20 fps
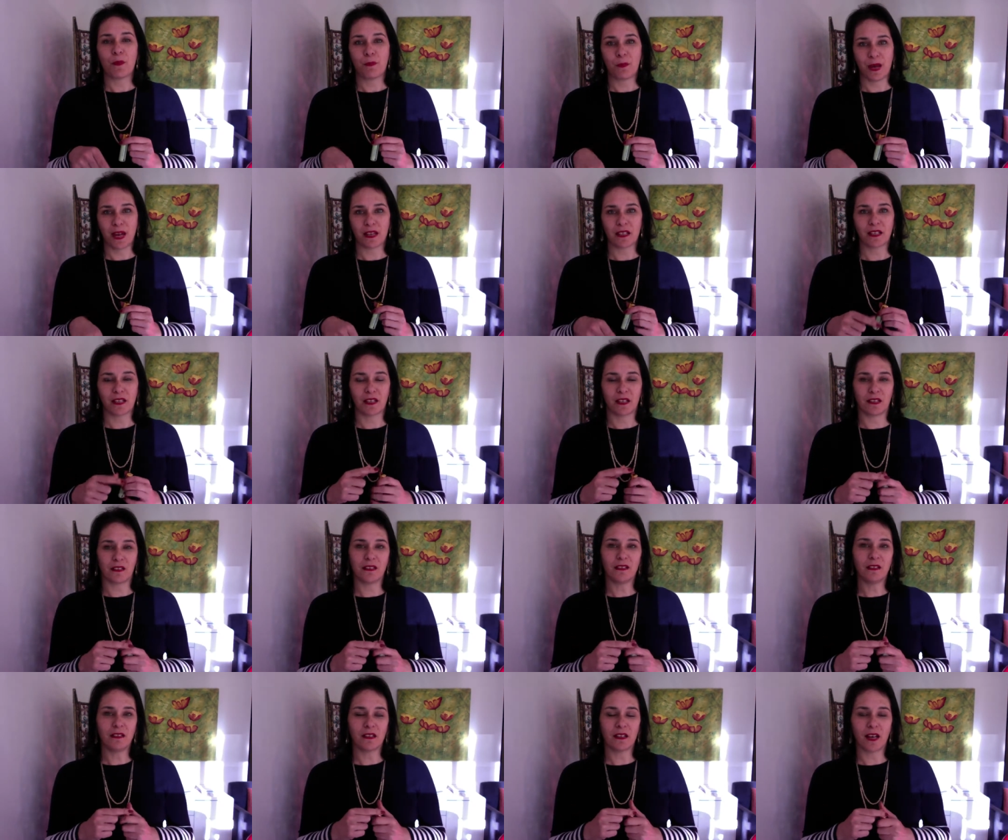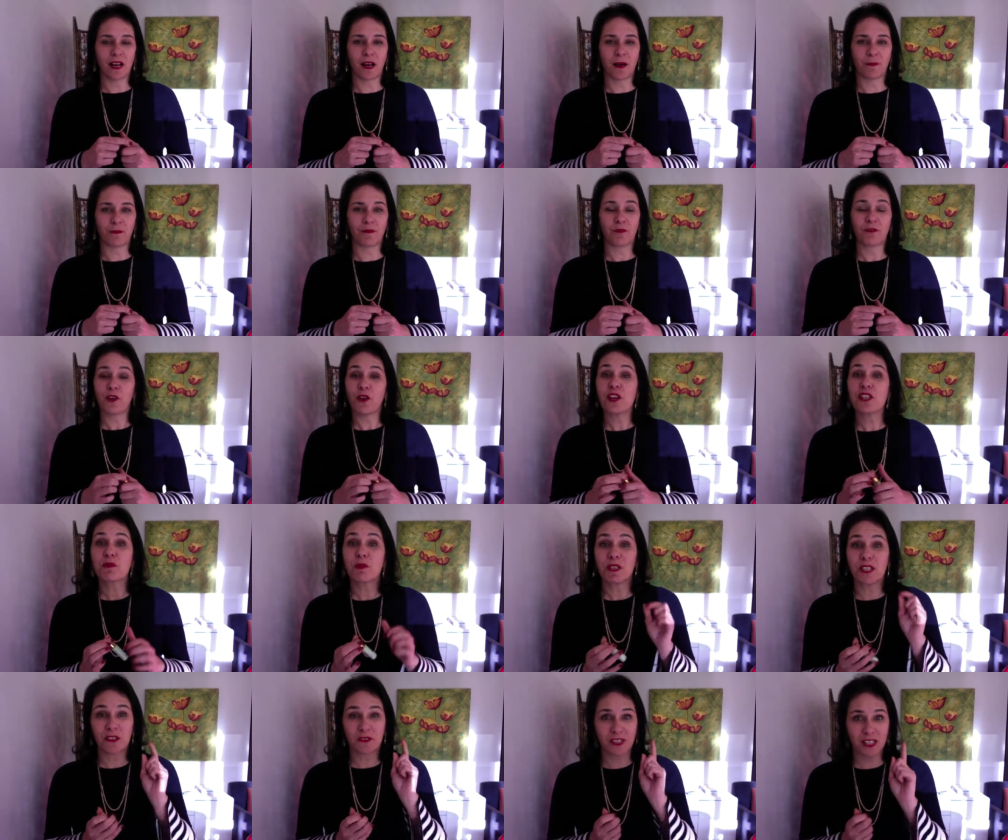back in. Um, first,
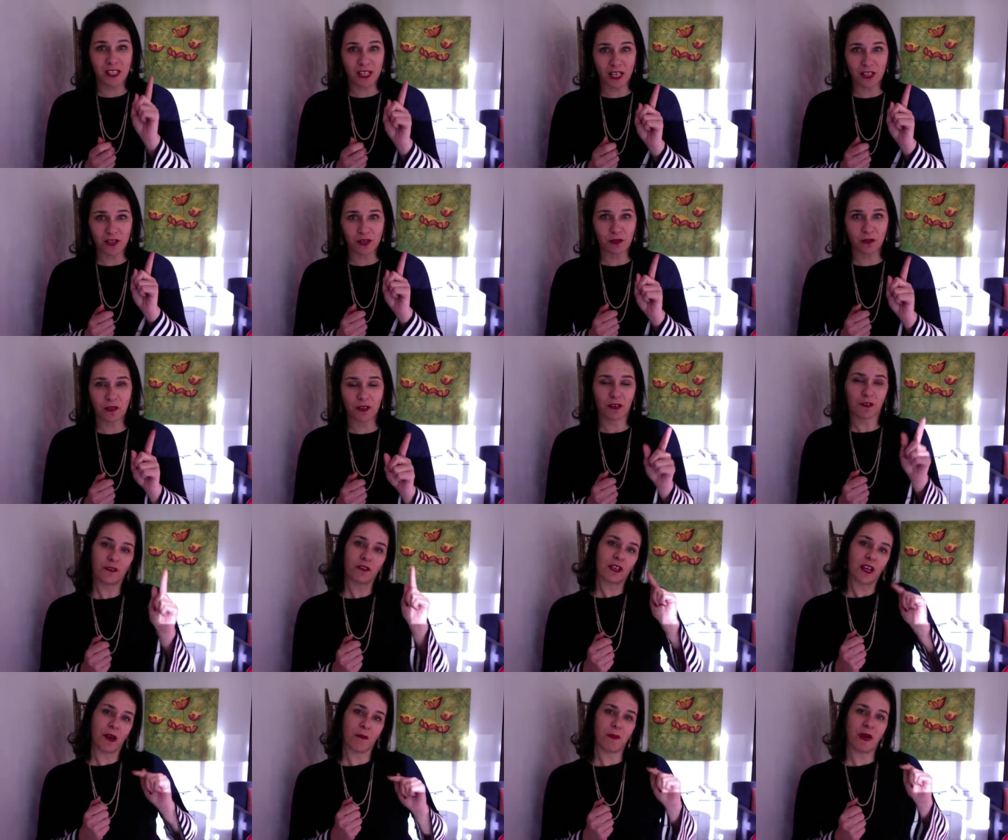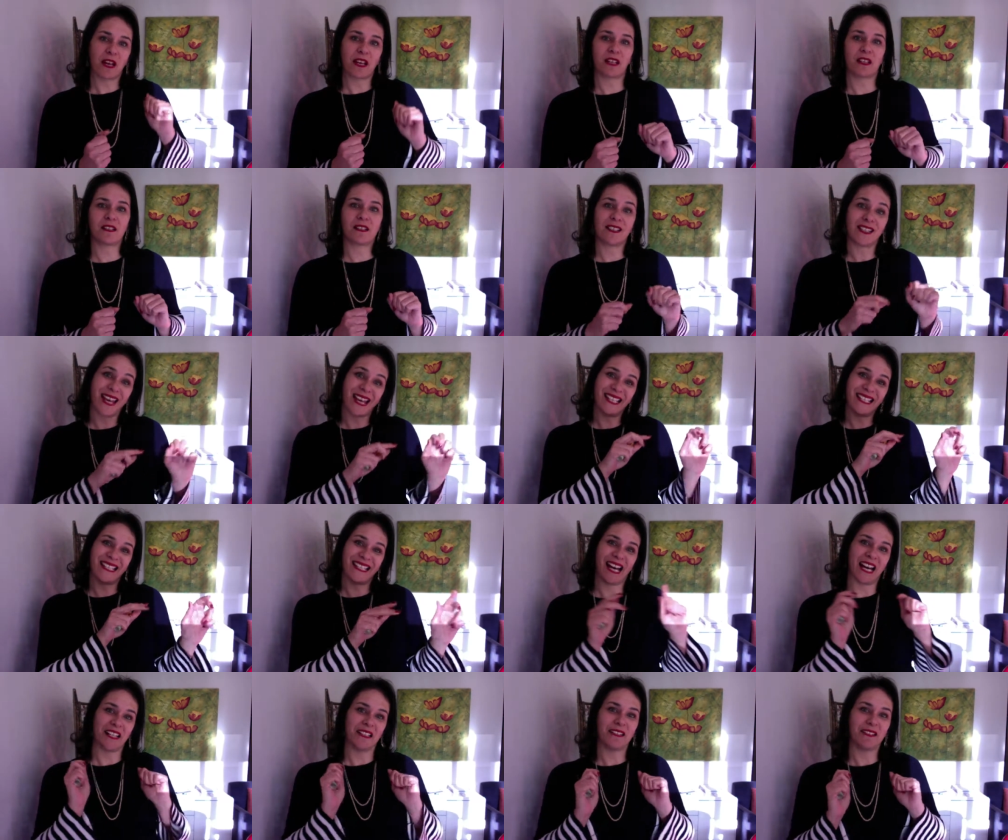when you've sent your gift, come back in and say
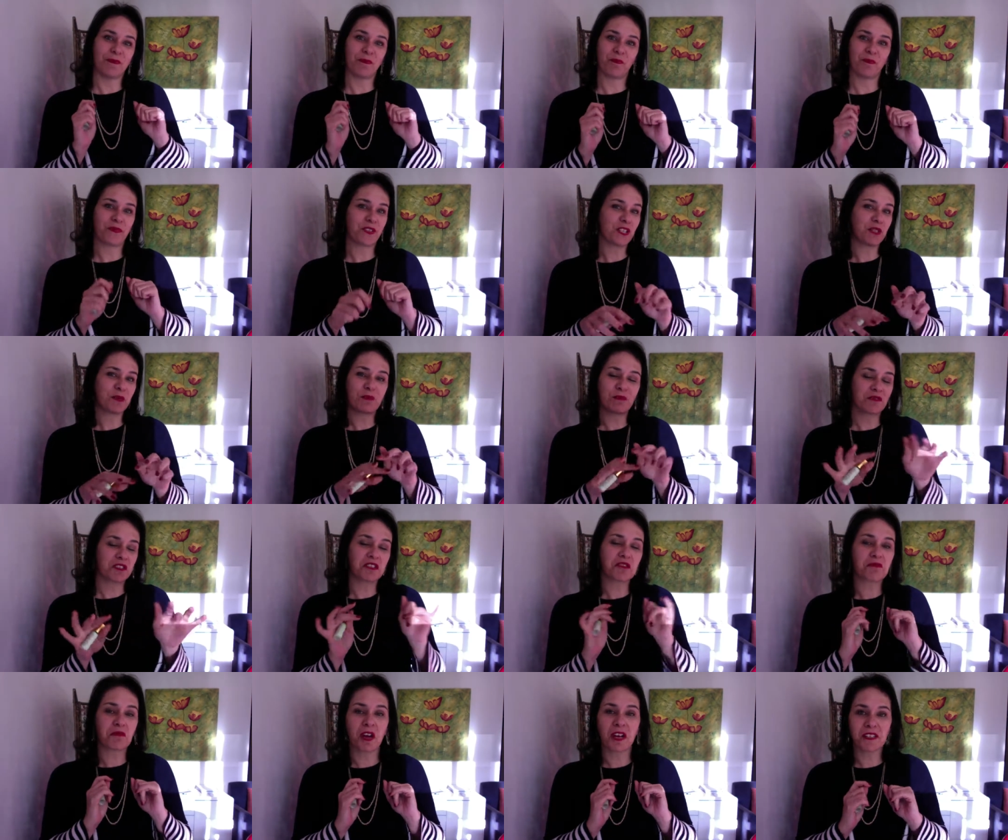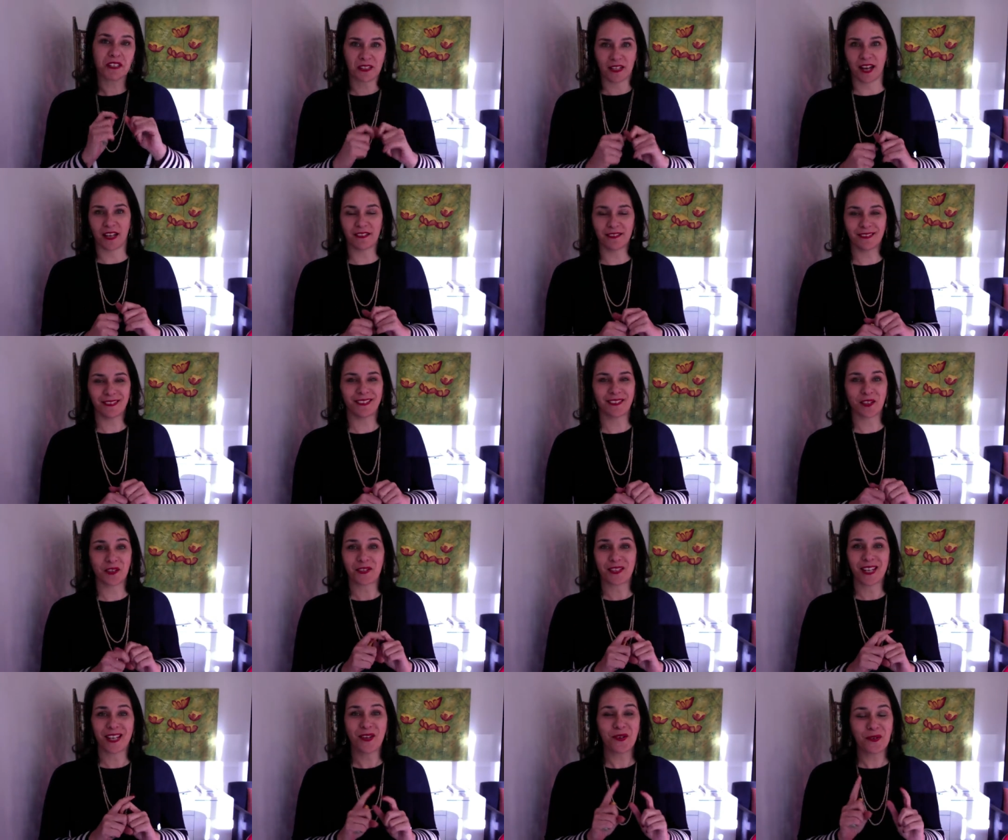done. Just just write done. Don't
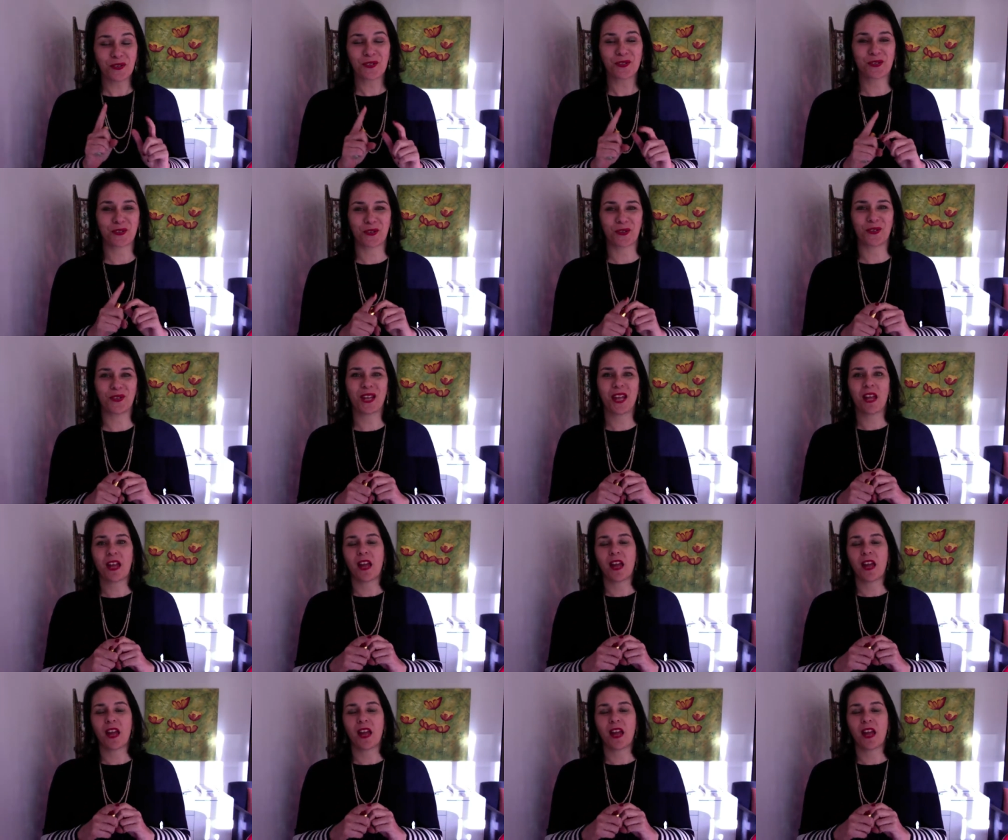say who it's to.